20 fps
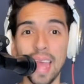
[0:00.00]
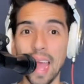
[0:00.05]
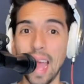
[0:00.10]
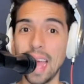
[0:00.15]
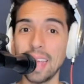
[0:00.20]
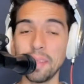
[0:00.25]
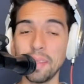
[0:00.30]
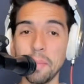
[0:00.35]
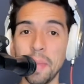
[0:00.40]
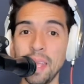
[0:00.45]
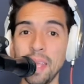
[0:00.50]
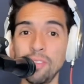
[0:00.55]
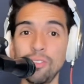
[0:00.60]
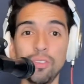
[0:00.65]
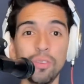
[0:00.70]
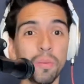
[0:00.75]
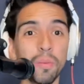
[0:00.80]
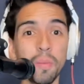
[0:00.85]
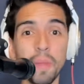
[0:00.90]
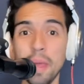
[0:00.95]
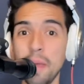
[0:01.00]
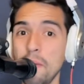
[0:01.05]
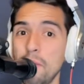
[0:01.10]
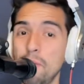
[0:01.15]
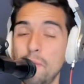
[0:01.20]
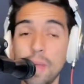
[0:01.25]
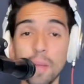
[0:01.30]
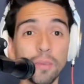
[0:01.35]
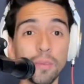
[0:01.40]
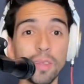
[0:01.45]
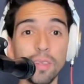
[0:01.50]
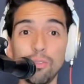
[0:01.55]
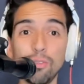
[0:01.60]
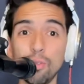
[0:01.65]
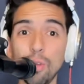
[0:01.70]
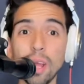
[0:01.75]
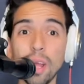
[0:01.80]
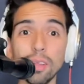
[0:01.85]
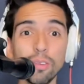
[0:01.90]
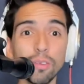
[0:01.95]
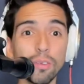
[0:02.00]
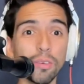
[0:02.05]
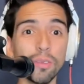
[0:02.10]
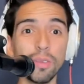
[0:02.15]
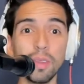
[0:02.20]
as I mentioned, famous instructors,